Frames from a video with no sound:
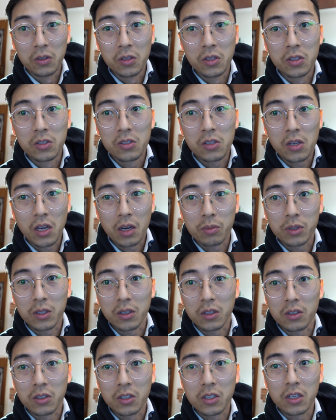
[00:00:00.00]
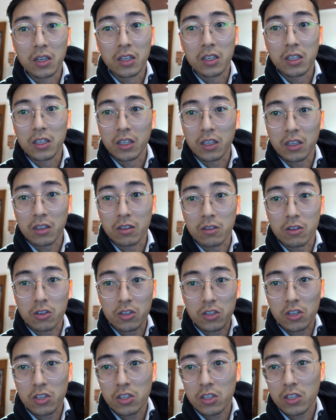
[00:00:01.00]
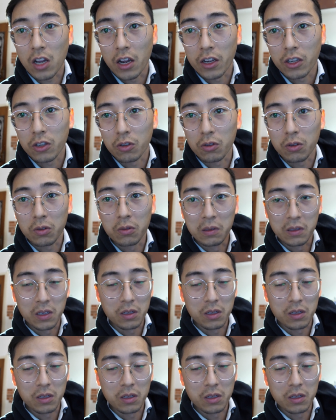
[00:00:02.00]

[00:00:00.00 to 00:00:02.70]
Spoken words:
It's happening again and again. There's a cycle.